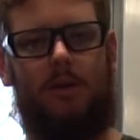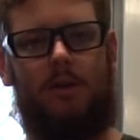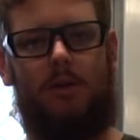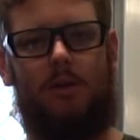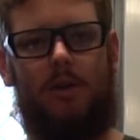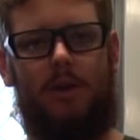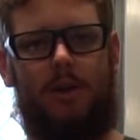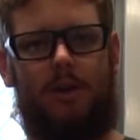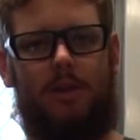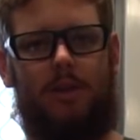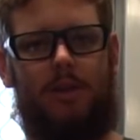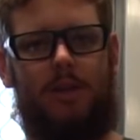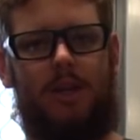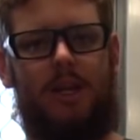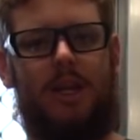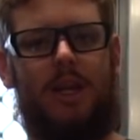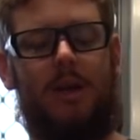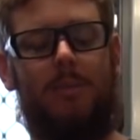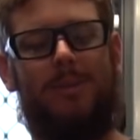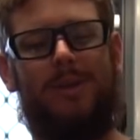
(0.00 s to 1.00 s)
like
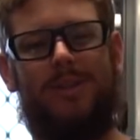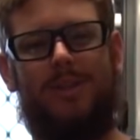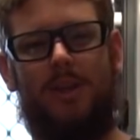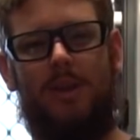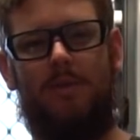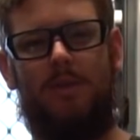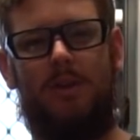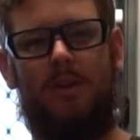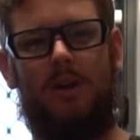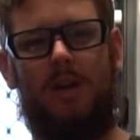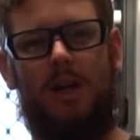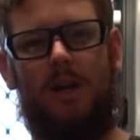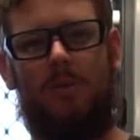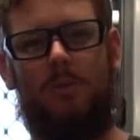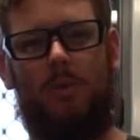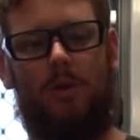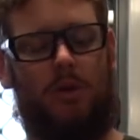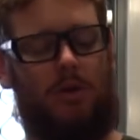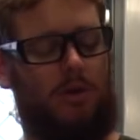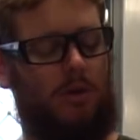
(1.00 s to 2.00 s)
the MP7
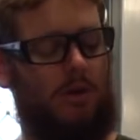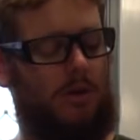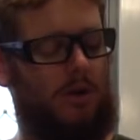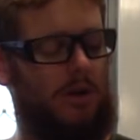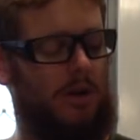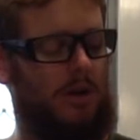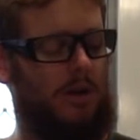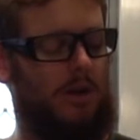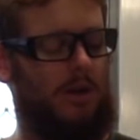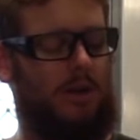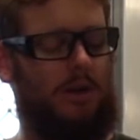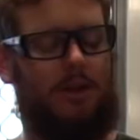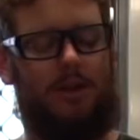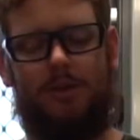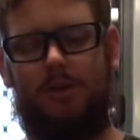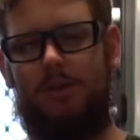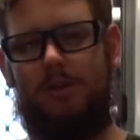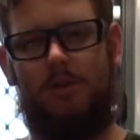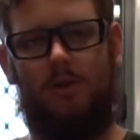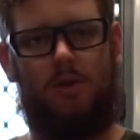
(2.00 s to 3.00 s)
and whatnot,
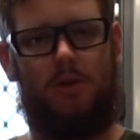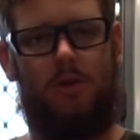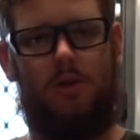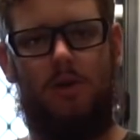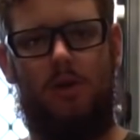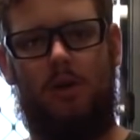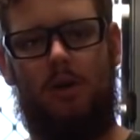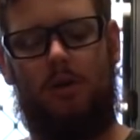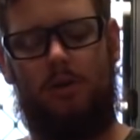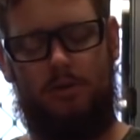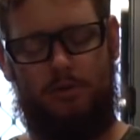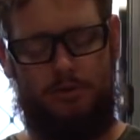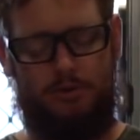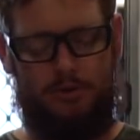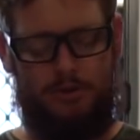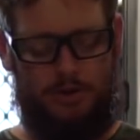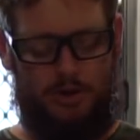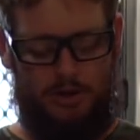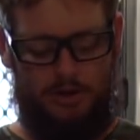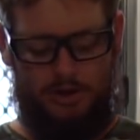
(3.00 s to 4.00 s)
this is not nylon.
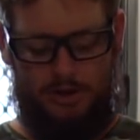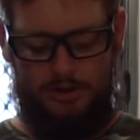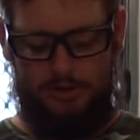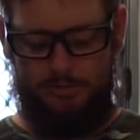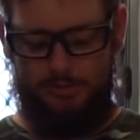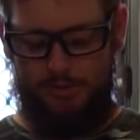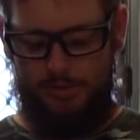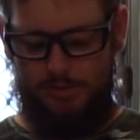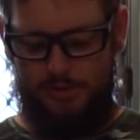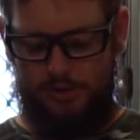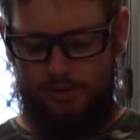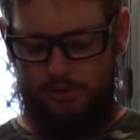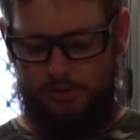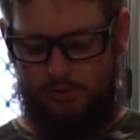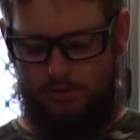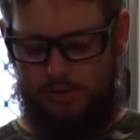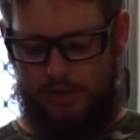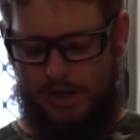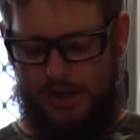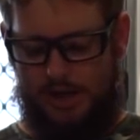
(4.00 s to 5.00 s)
So it's pretty much
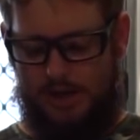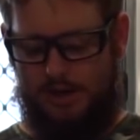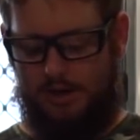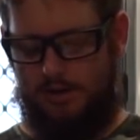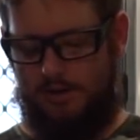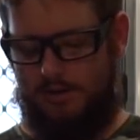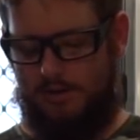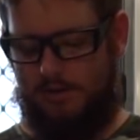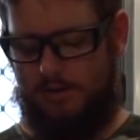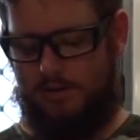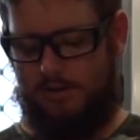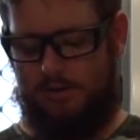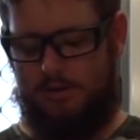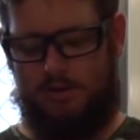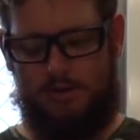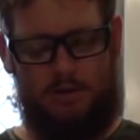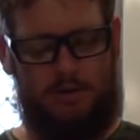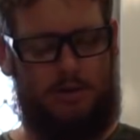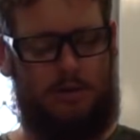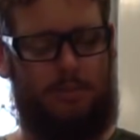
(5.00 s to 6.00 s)
all a
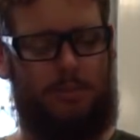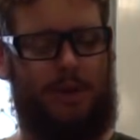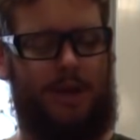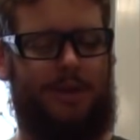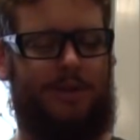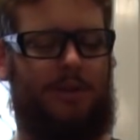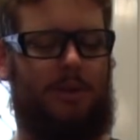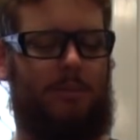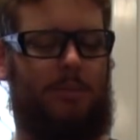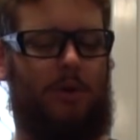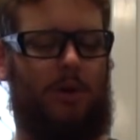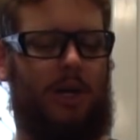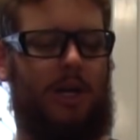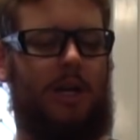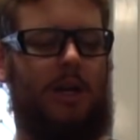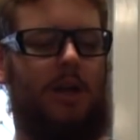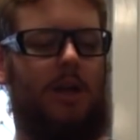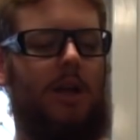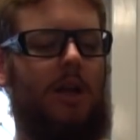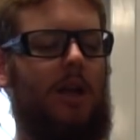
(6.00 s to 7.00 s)
plastic
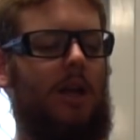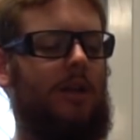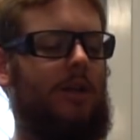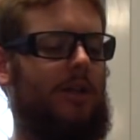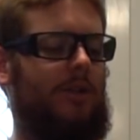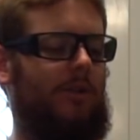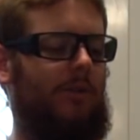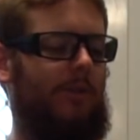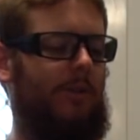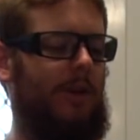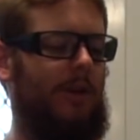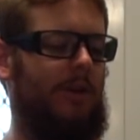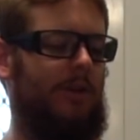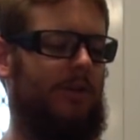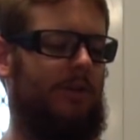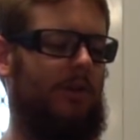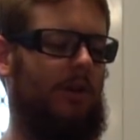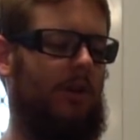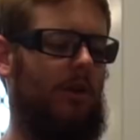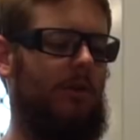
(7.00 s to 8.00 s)
body. Doesn't feel
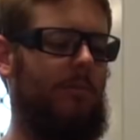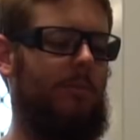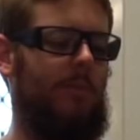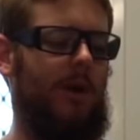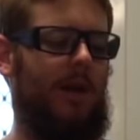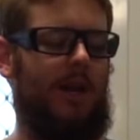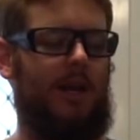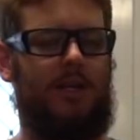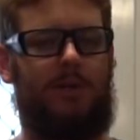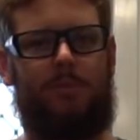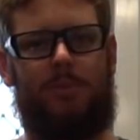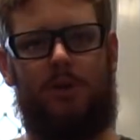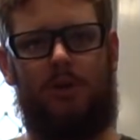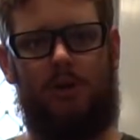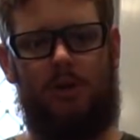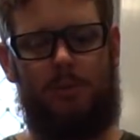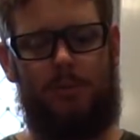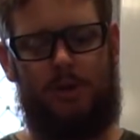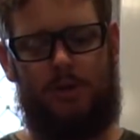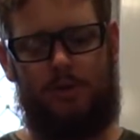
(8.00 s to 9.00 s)
as solid, and that's
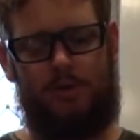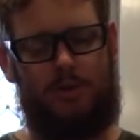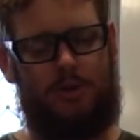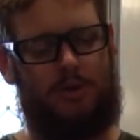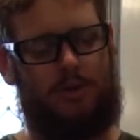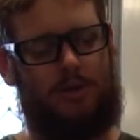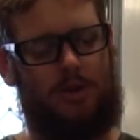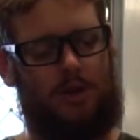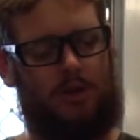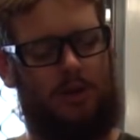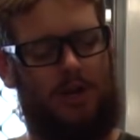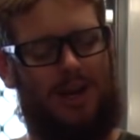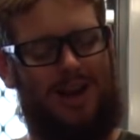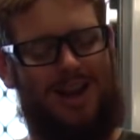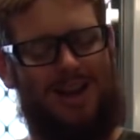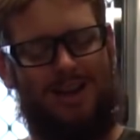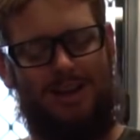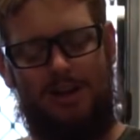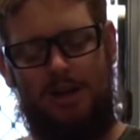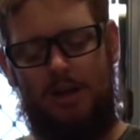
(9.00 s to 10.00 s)
purely because it's such
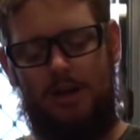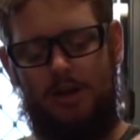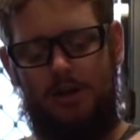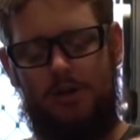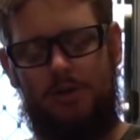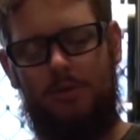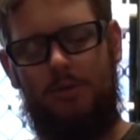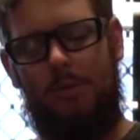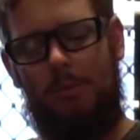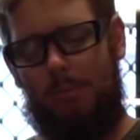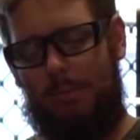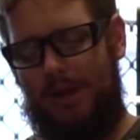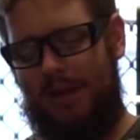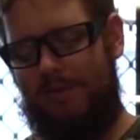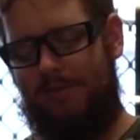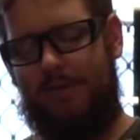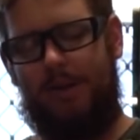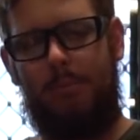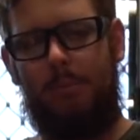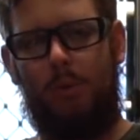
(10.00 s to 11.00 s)
a large,
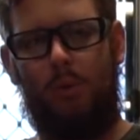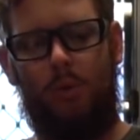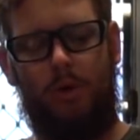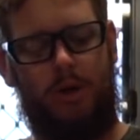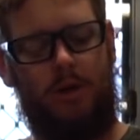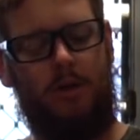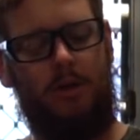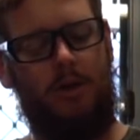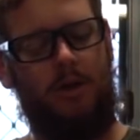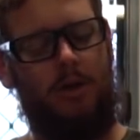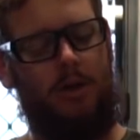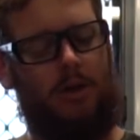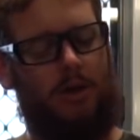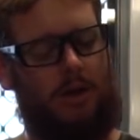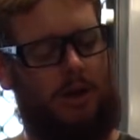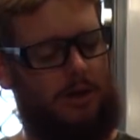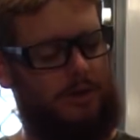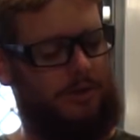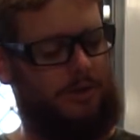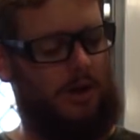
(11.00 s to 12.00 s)
beefy boy.
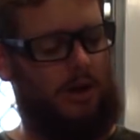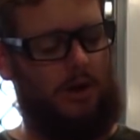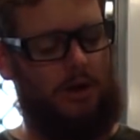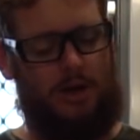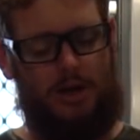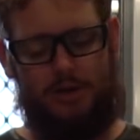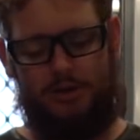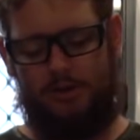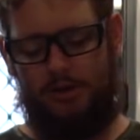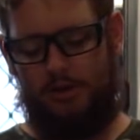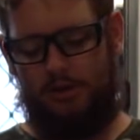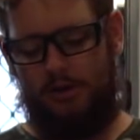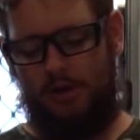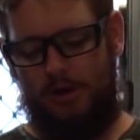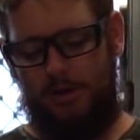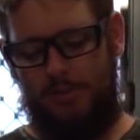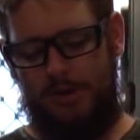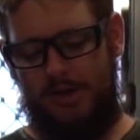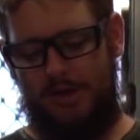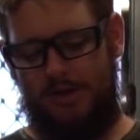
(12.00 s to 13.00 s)
So it's
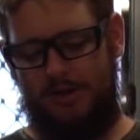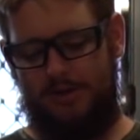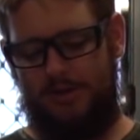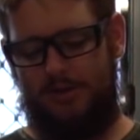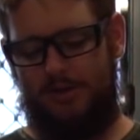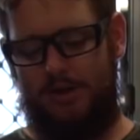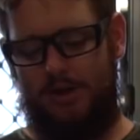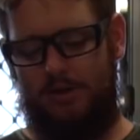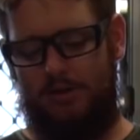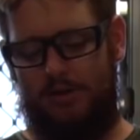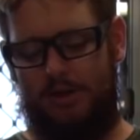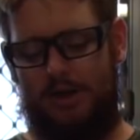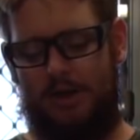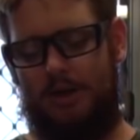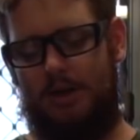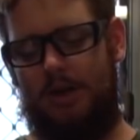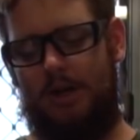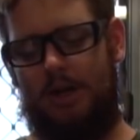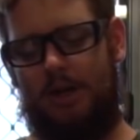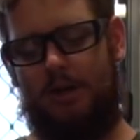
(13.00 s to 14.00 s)
going to be
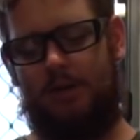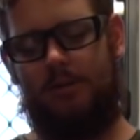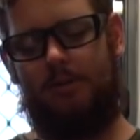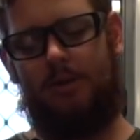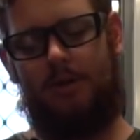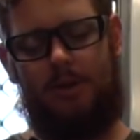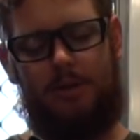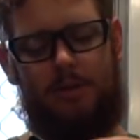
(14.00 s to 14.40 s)
necessarily uh,